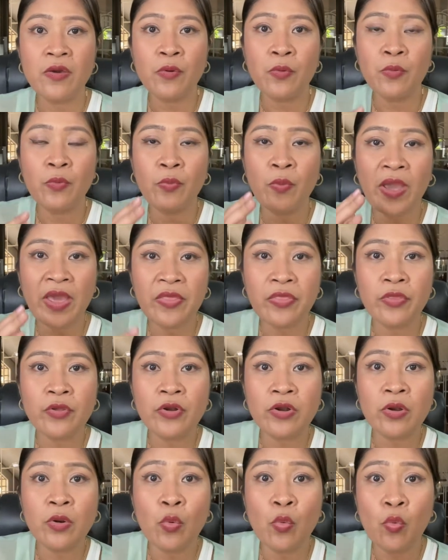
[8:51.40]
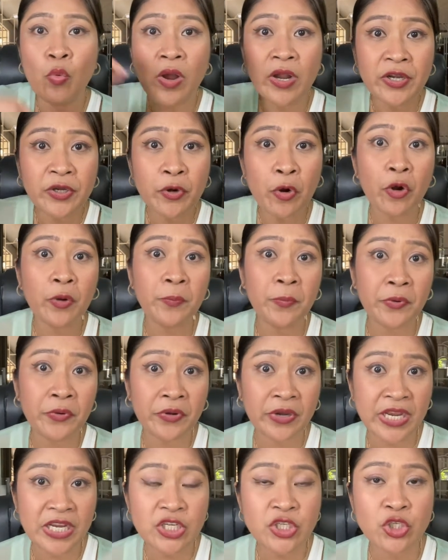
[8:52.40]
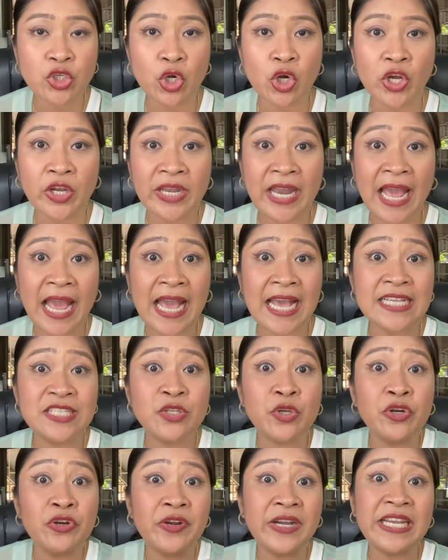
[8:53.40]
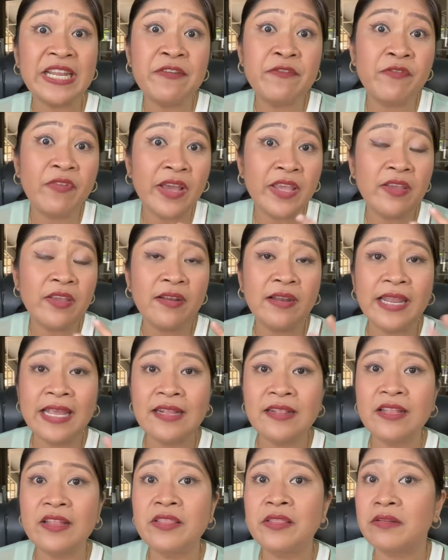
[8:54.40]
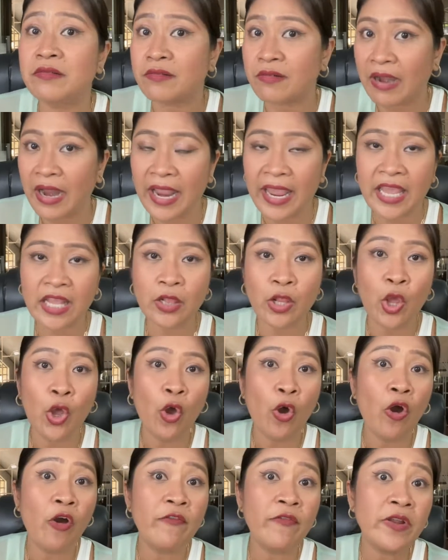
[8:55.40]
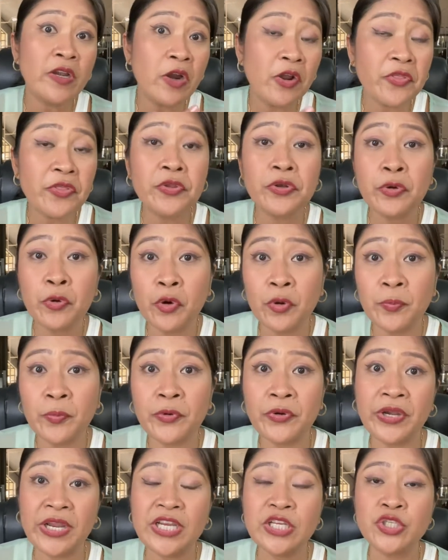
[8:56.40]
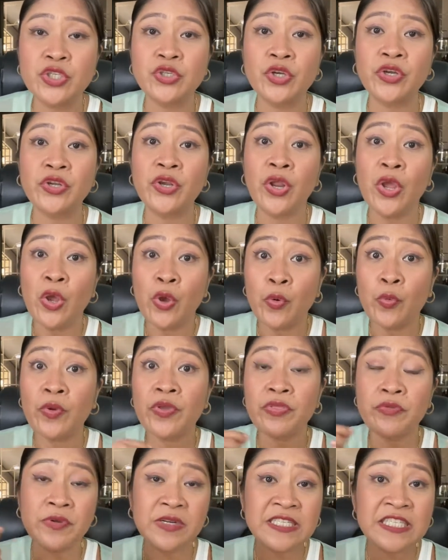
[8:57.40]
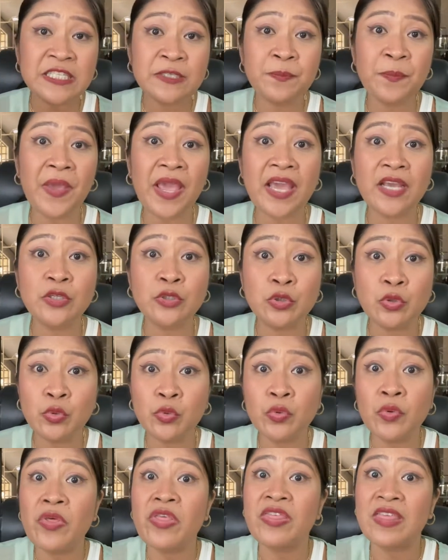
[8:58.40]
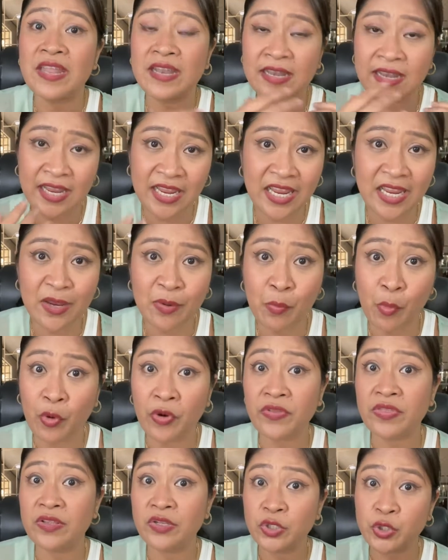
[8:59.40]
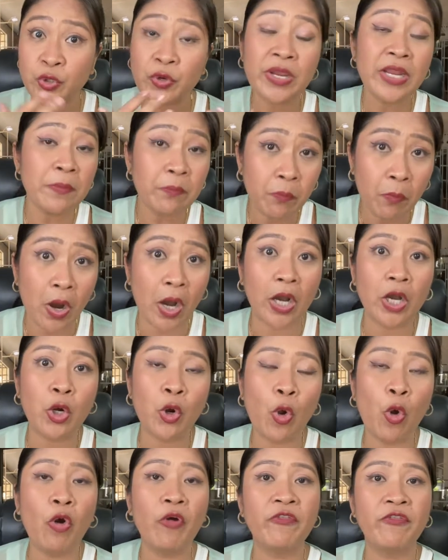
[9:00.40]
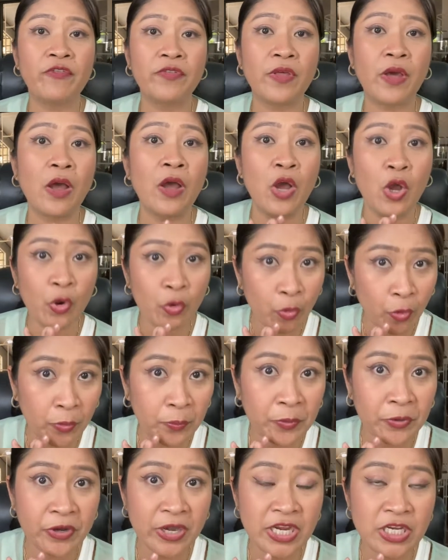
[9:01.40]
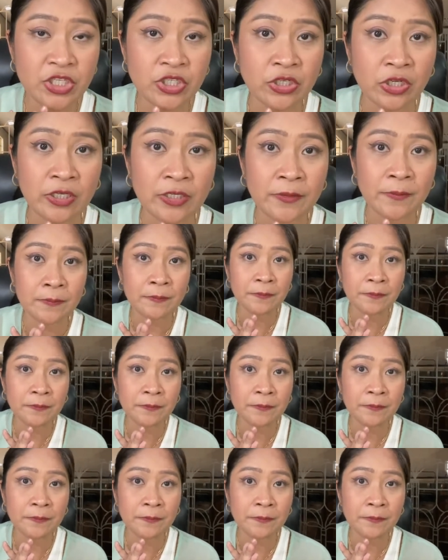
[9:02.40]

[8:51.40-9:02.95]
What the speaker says: whether one corporation has already violated the right of another corporation with respect to the name or the trademark of the corporation?